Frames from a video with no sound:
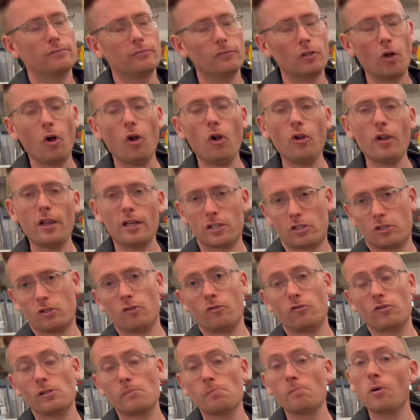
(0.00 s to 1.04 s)
all that
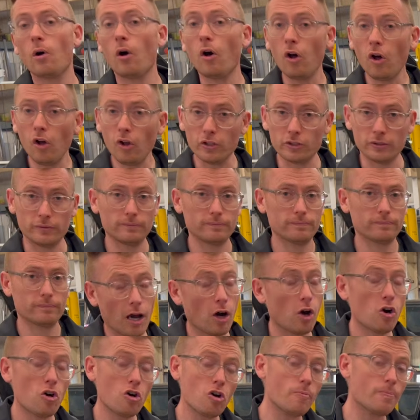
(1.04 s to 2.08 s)
stuff's important. I
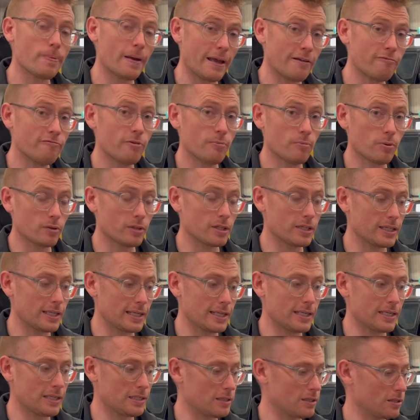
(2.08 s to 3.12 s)
hope everybody
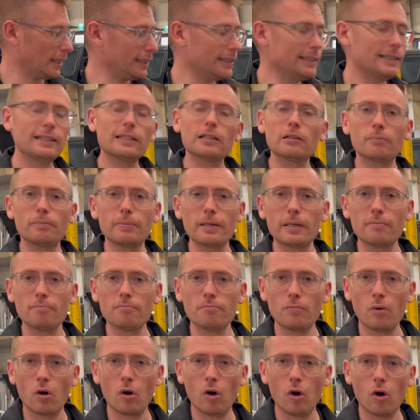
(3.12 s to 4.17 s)
is a little bit
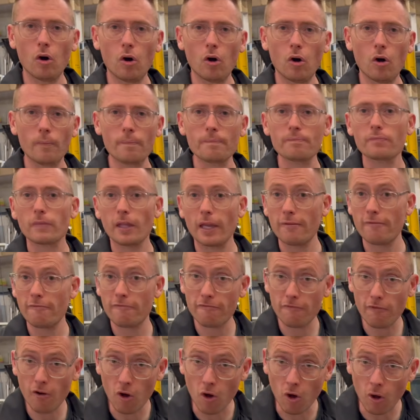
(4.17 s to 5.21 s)
more
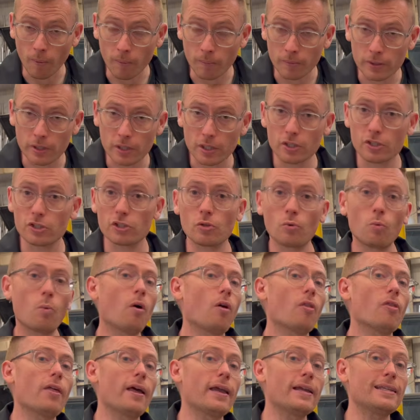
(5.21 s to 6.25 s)
informed as to
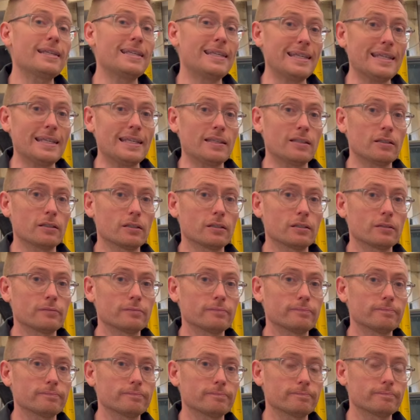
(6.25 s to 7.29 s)
what they need,
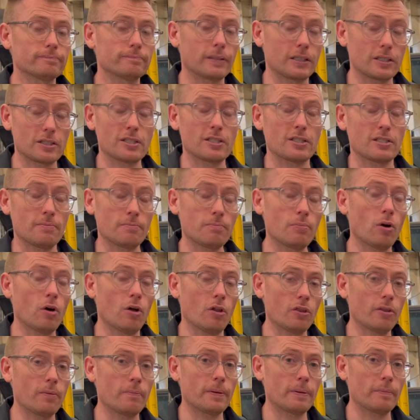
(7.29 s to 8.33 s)
because it's
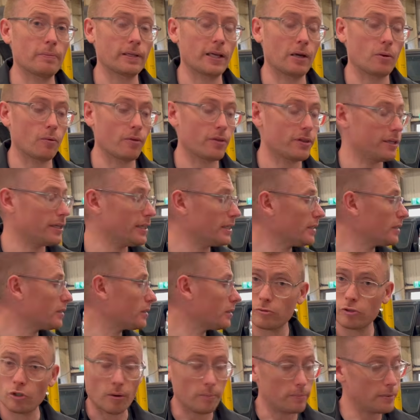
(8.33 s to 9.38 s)
important that people get what they need.
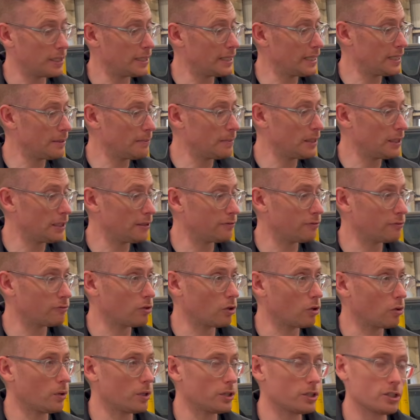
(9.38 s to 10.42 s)
Drop me an email if you've
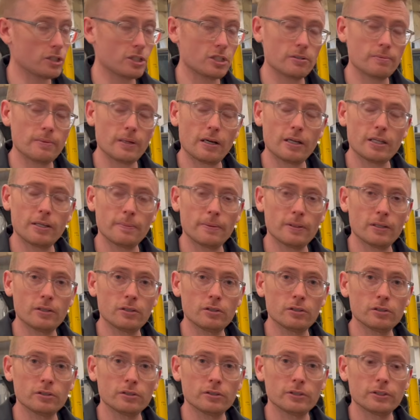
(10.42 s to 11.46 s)
got questions about your
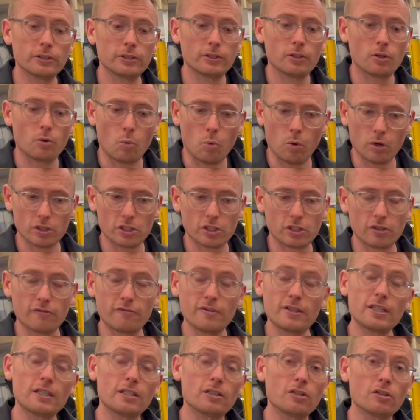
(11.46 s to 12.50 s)
build. Watch the
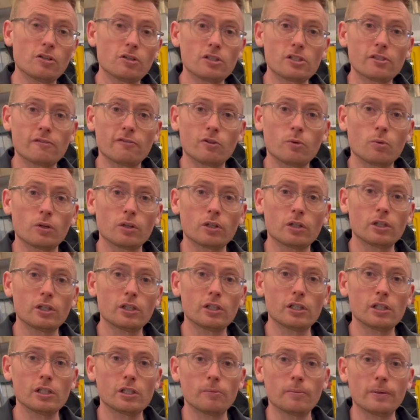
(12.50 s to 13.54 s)
videos if you want to learn a
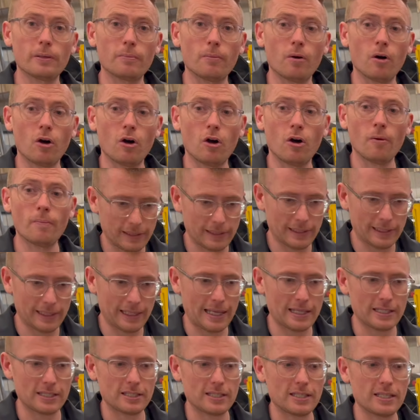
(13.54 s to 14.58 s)
little bit more.
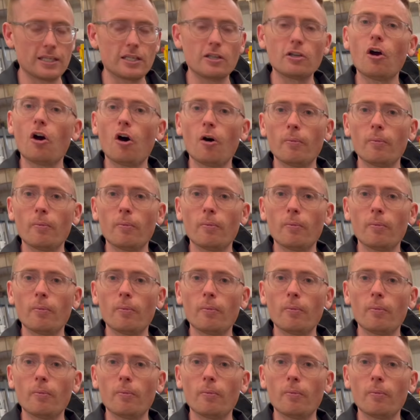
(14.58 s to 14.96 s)
Let's see your